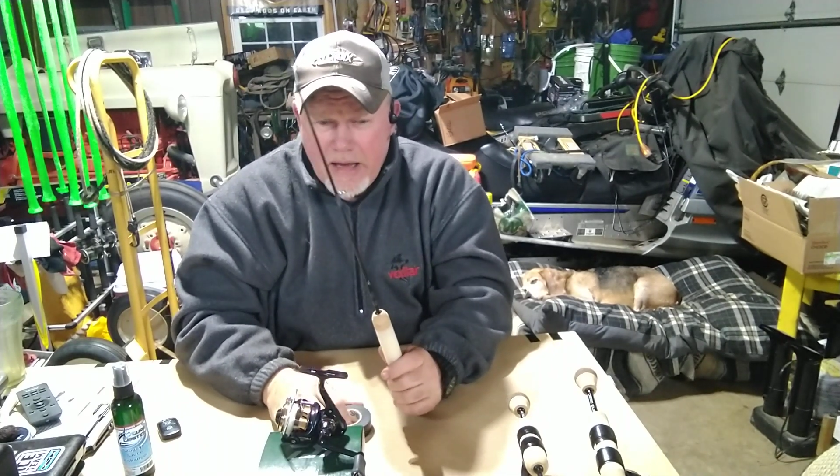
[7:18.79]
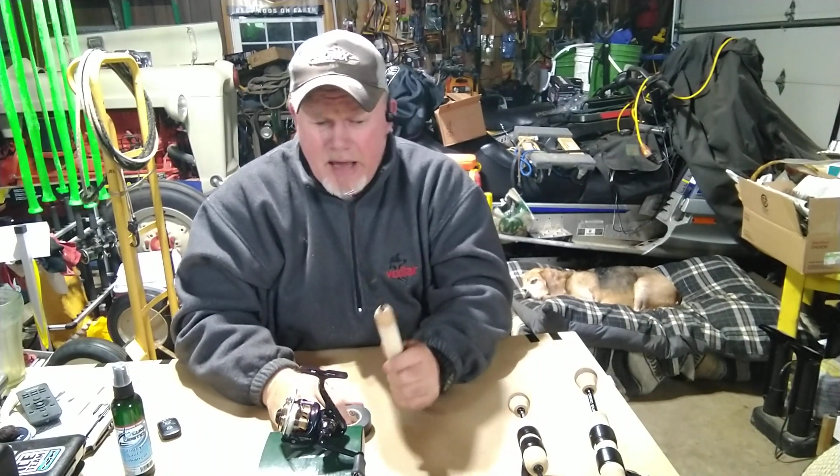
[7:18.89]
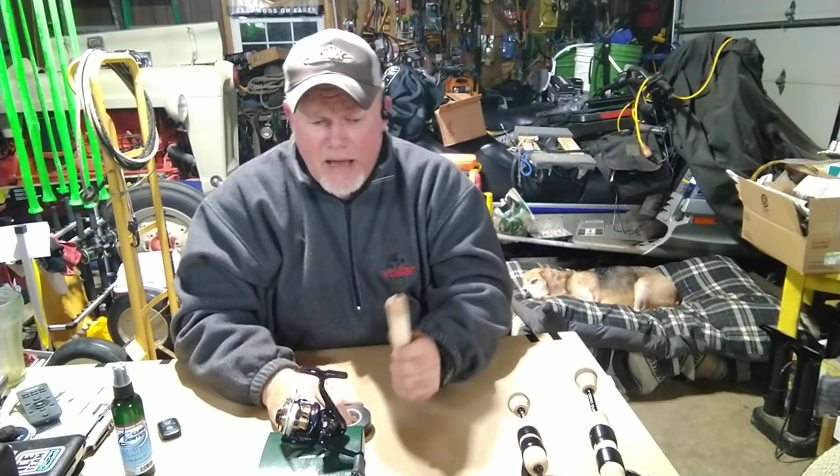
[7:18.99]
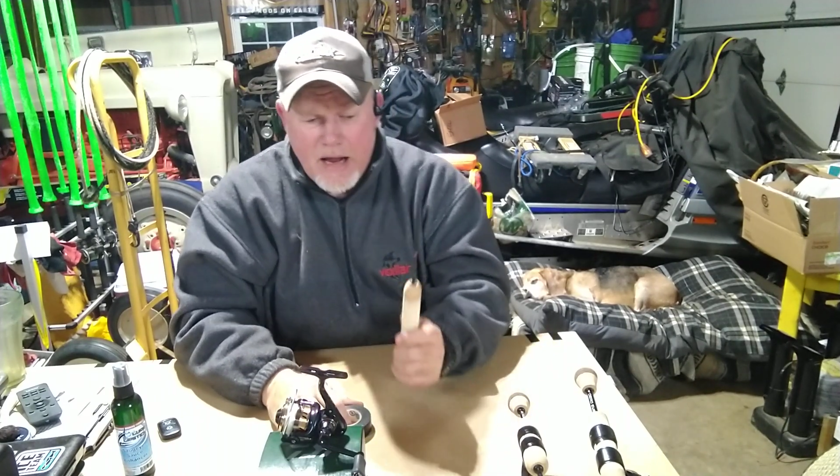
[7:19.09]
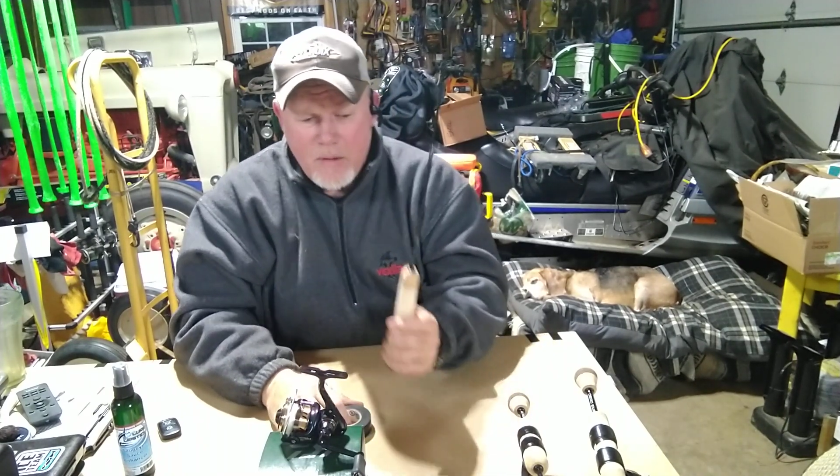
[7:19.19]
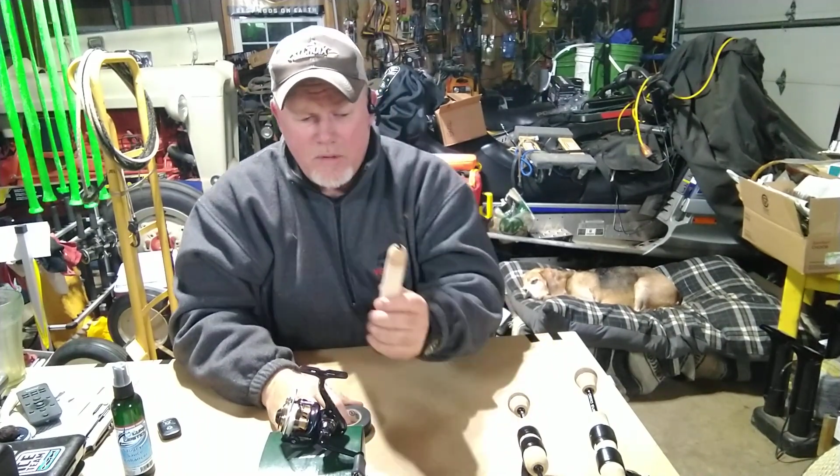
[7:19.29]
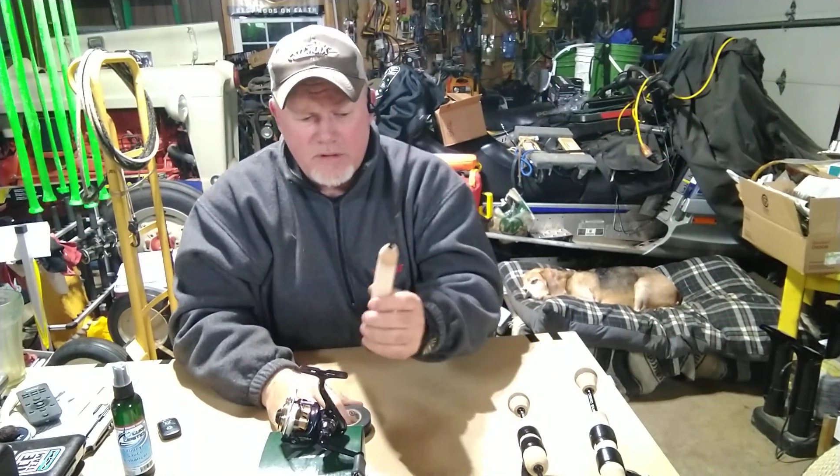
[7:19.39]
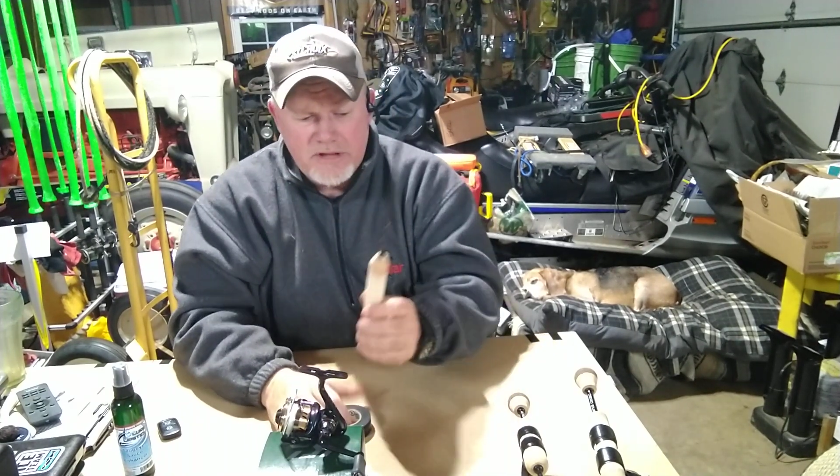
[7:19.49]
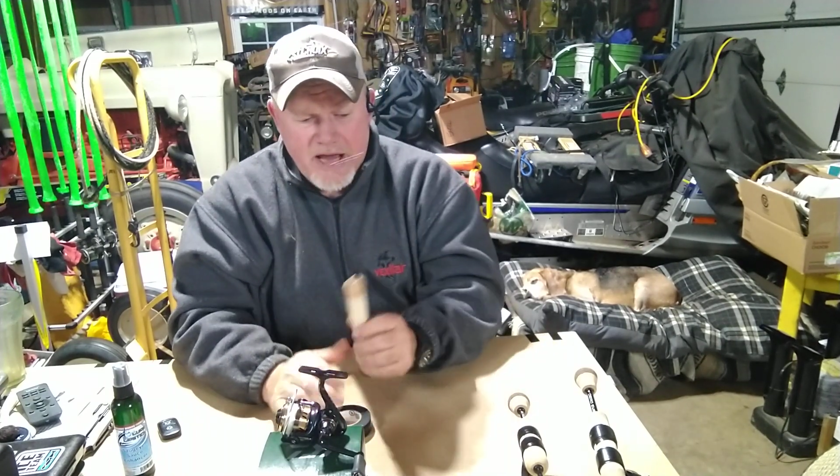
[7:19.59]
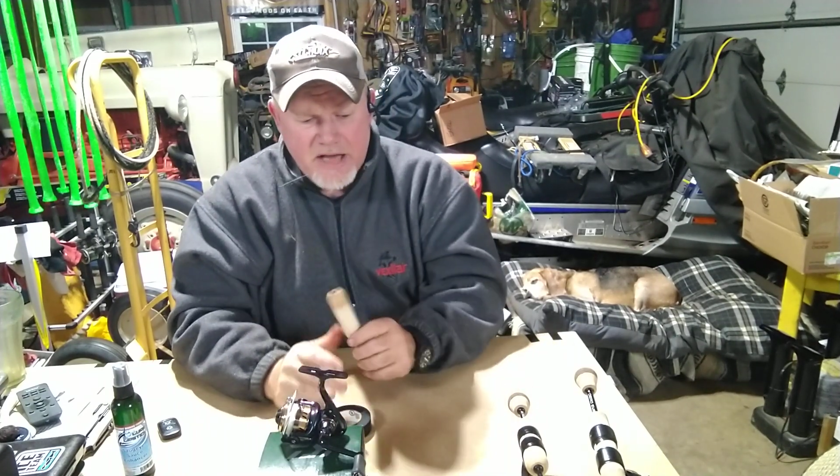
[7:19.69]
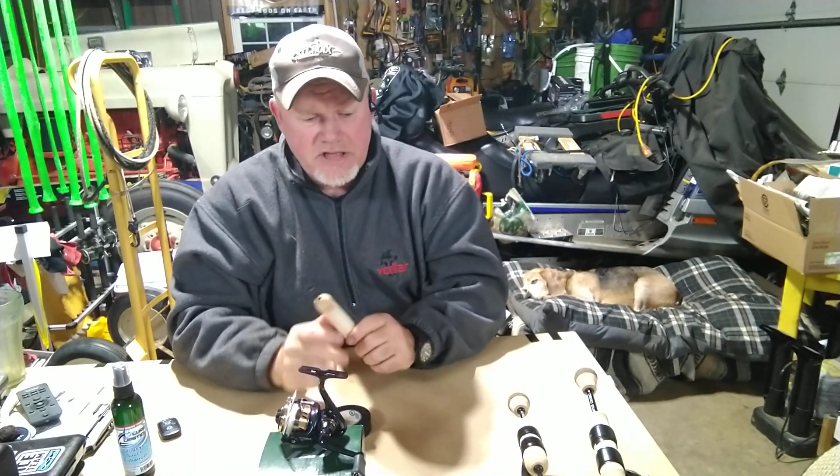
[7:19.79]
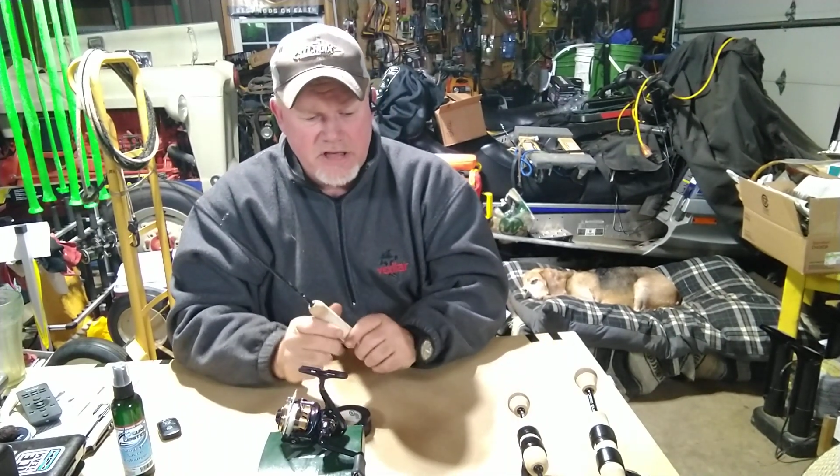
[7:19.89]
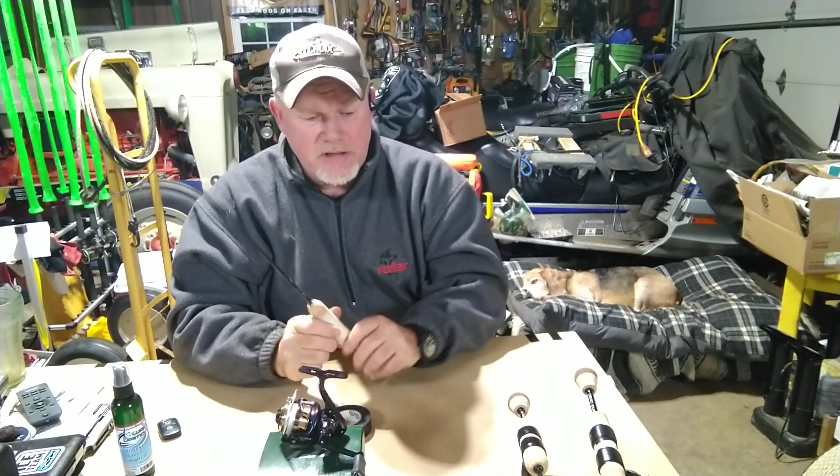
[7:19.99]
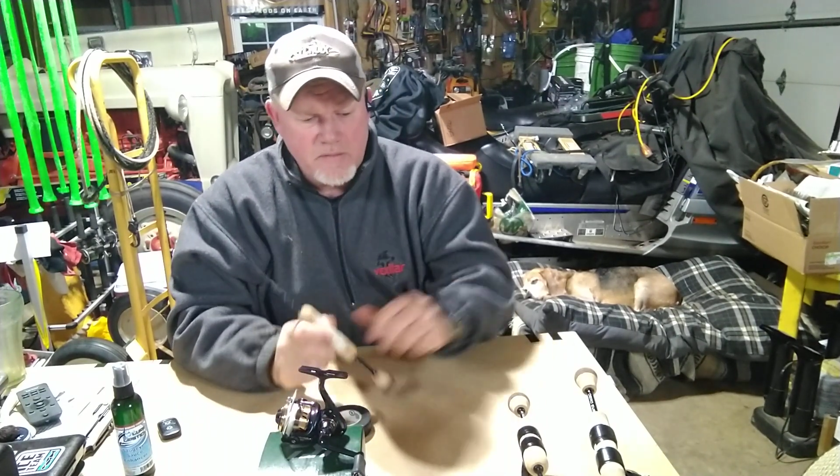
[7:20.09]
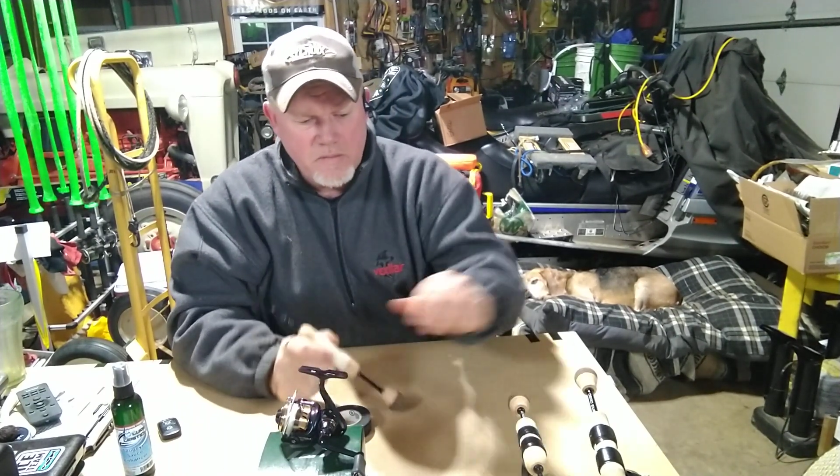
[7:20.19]
and I will attach
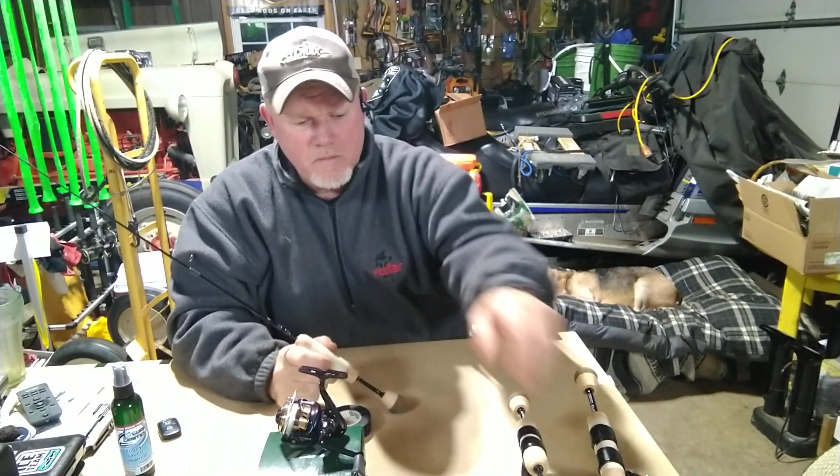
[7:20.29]
it